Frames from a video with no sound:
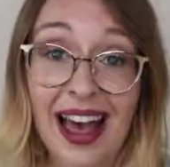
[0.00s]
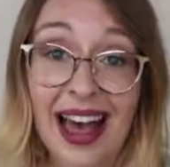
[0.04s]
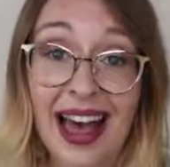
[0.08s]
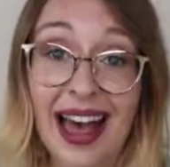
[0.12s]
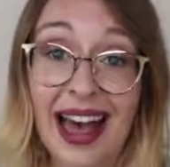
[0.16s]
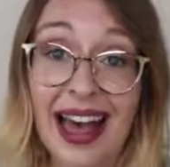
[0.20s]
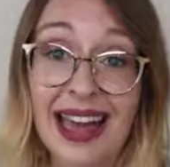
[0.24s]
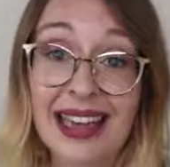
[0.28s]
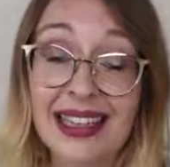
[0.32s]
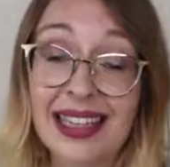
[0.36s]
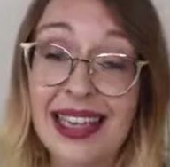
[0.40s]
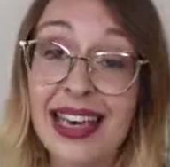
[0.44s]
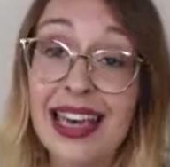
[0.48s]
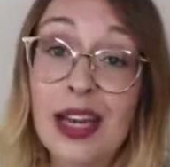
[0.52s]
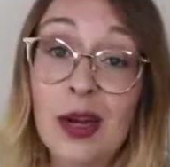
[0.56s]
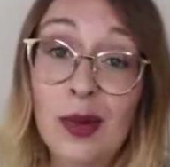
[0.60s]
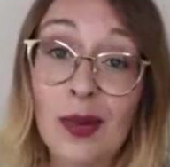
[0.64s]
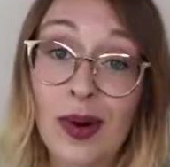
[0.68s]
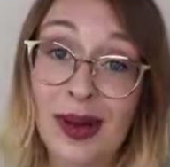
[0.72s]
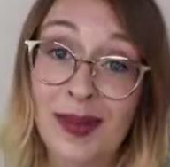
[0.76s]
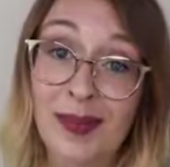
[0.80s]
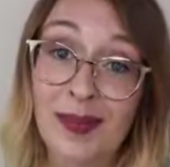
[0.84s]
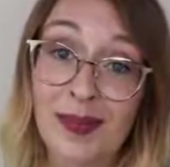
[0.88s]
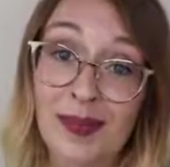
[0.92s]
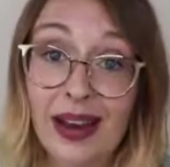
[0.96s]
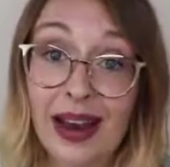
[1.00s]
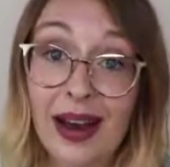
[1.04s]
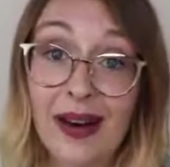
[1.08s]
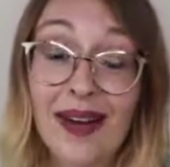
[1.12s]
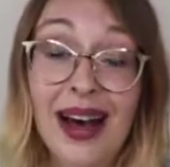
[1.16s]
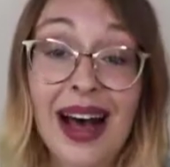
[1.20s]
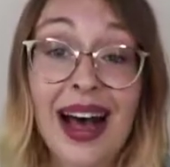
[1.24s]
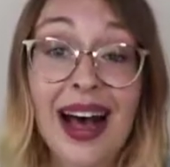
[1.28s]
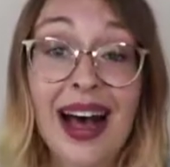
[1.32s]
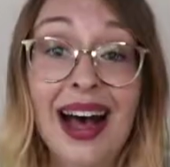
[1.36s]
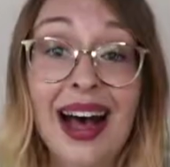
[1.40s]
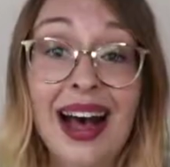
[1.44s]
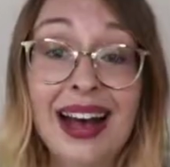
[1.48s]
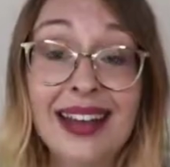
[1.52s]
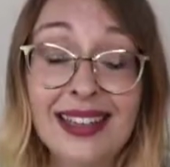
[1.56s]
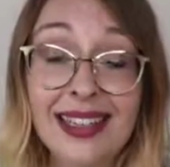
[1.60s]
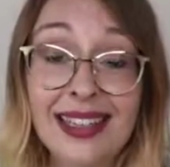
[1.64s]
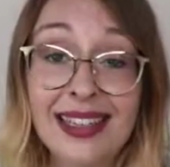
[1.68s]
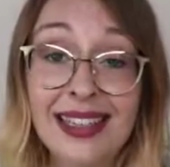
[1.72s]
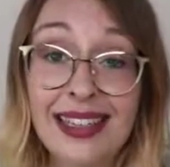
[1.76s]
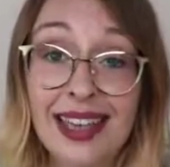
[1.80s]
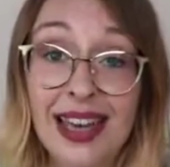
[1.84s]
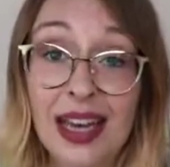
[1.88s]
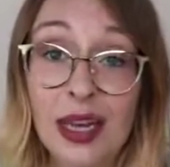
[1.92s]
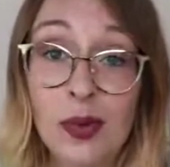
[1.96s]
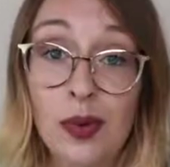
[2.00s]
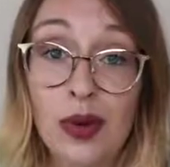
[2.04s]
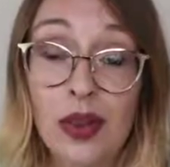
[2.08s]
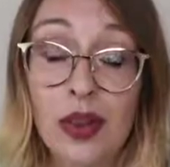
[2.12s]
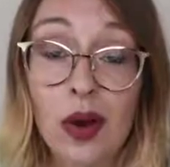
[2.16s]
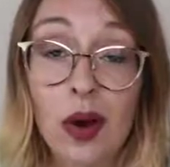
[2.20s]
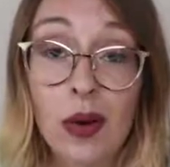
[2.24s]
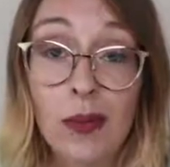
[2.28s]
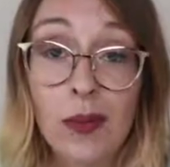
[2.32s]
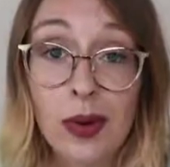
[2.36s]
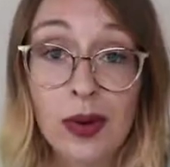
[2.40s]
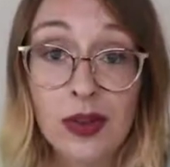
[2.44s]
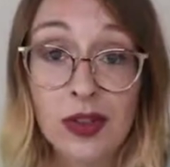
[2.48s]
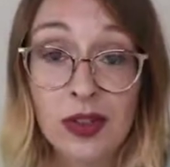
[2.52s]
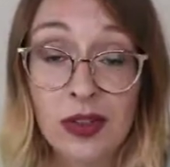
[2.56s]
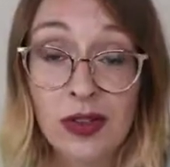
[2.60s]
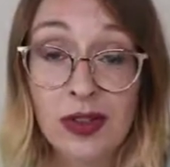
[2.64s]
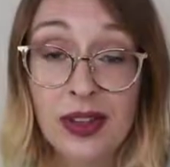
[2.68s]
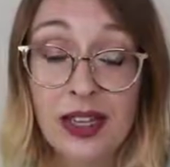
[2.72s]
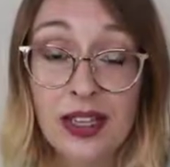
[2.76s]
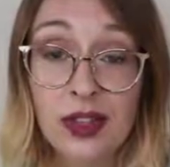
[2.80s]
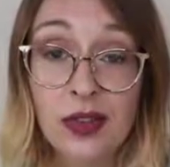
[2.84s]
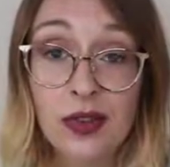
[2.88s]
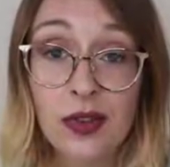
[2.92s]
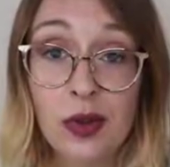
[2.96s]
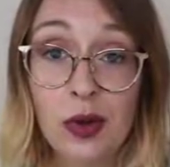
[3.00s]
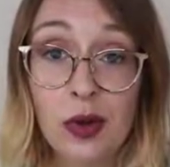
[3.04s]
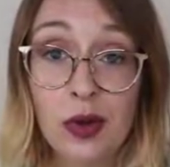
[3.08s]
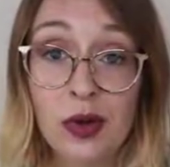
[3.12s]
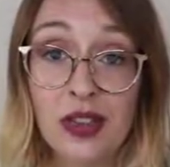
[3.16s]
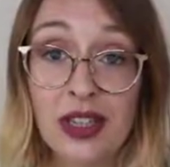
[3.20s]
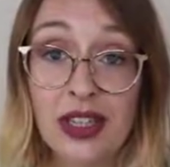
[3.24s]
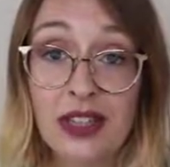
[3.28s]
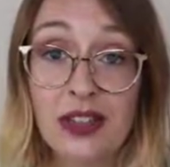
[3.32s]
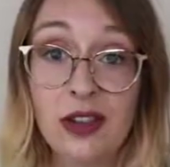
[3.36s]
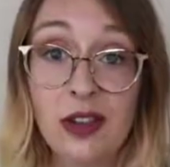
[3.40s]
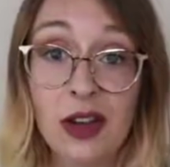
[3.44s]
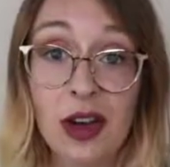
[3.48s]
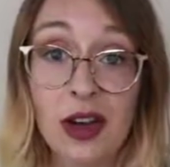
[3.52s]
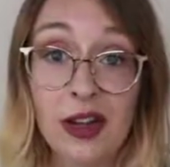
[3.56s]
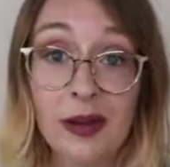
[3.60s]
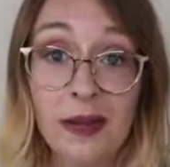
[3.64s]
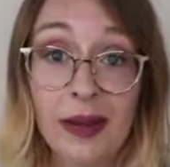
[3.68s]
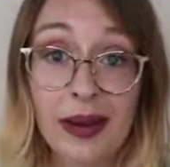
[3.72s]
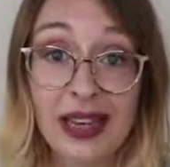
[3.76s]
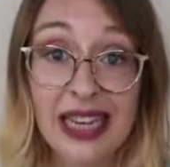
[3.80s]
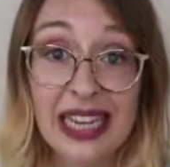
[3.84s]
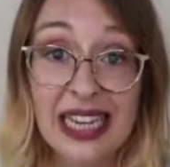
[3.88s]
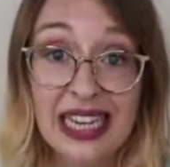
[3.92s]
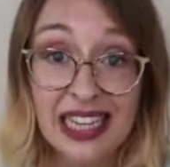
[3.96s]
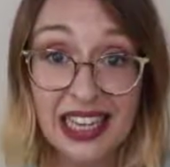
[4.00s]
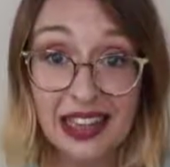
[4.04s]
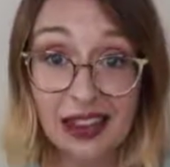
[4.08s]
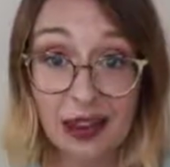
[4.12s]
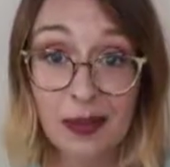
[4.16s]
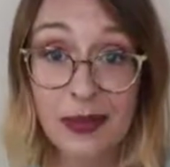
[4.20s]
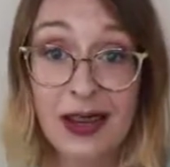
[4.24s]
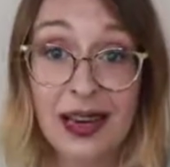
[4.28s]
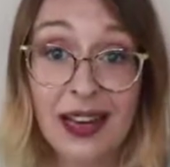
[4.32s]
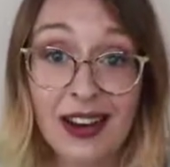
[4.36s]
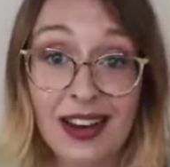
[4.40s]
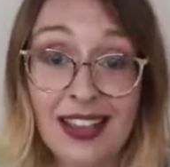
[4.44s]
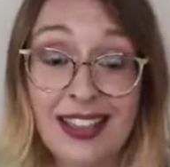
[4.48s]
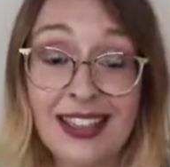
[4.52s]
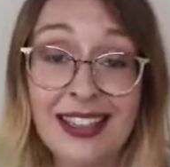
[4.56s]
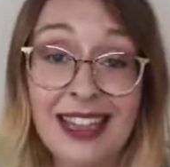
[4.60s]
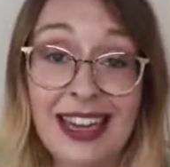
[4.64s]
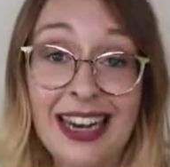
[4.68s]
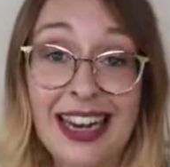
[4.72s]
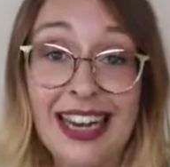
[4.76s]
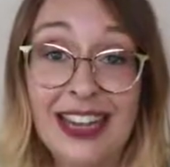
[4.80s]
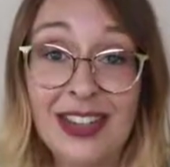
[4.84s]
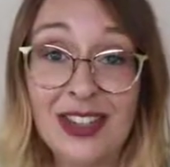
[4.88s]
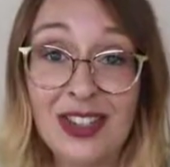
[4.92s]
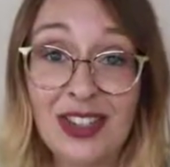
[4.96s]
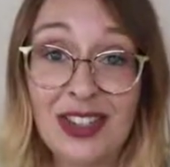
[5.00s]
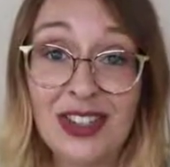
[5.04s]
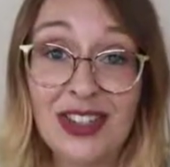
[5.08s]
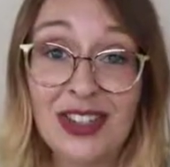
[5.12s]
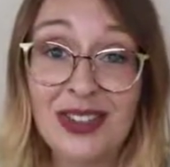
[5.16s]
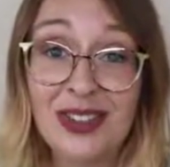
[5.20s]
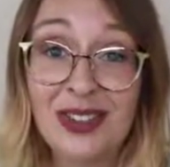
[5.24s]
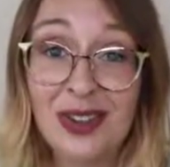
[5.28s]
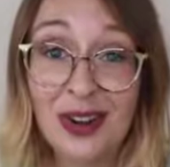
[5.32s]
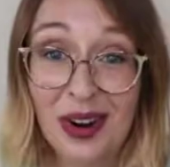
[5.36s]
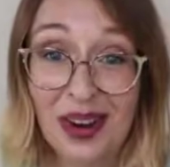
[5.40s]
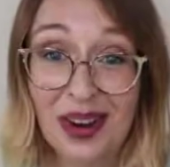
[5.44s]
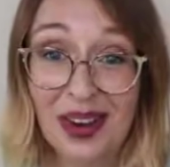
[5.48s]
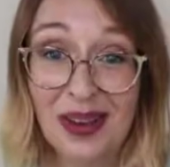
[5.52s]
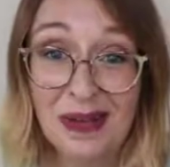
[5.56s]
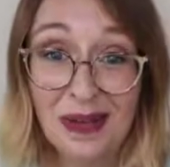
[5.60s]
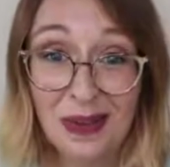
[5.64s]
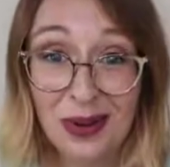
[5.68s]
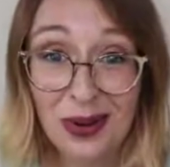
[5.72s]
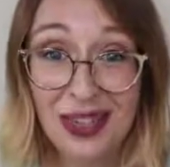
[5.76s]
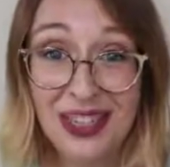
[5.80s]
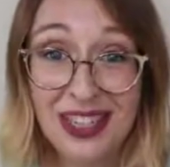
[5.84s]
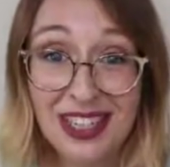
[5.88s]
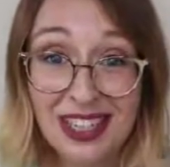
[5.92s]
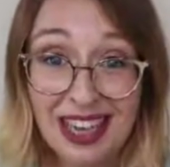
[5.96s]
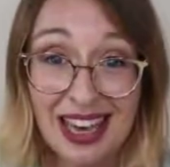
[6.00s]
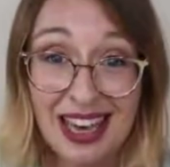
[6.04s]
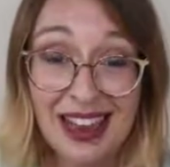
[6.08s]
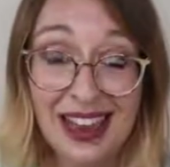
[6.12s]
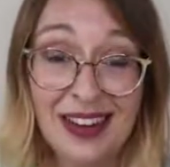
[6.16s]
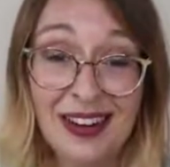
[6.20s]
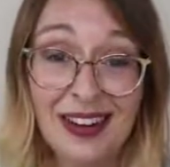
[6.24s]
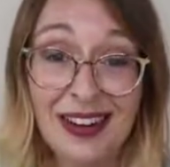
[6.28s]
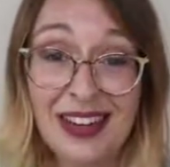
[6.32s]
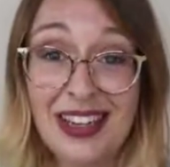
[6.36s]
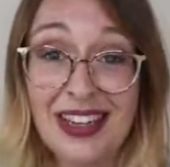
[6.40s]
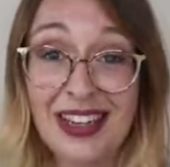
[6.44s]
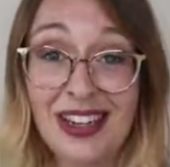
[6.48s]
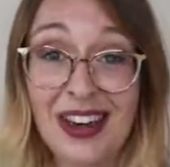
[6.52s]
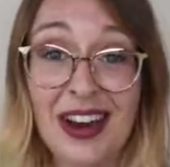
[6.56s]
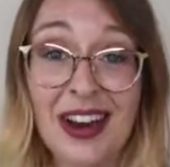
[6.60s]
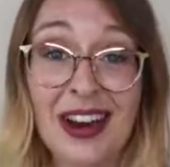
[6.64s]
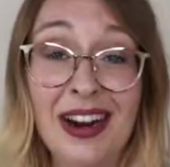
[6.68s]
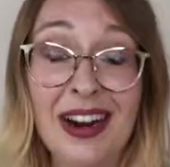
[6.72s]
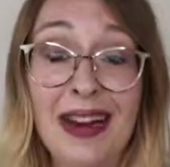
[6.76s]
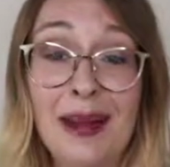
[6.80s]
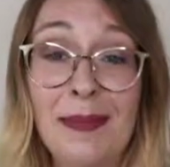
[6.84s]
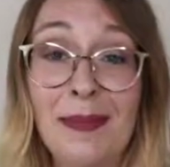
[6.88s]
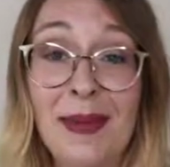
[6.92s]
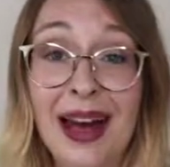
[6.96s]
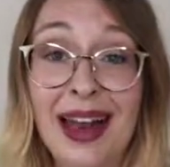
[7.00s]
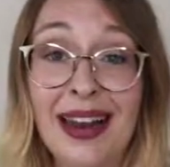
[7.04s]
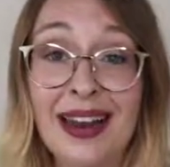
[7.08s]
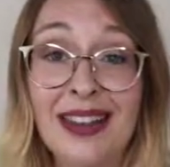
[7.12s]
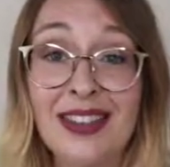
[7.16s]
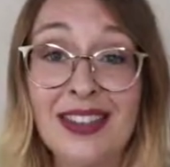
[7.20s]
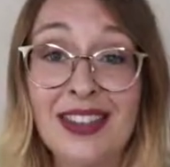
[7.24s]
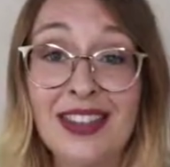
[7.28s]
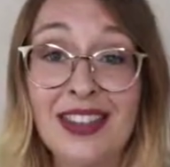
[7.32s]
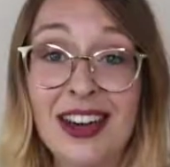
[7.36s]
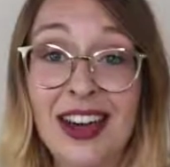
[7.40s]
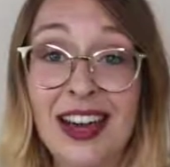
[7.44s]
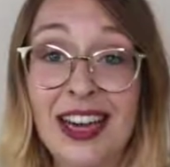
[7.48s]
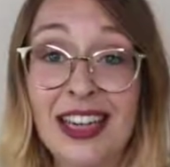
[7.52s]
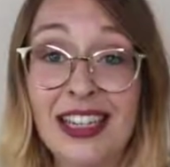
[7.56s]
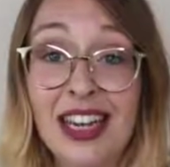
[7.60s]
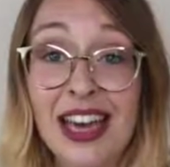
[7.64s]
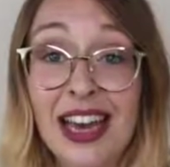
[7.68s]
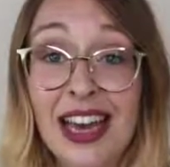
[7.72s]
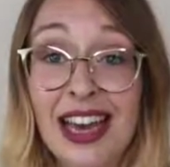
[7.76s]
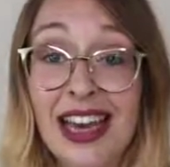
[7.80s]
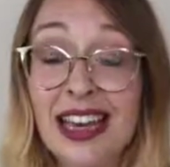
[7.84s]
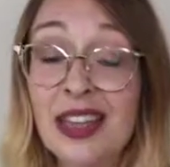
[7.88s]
and quinoa. Now, as I said, with most of these foods, it's not about eating them in isolation to try and put together an entirely balanced diet.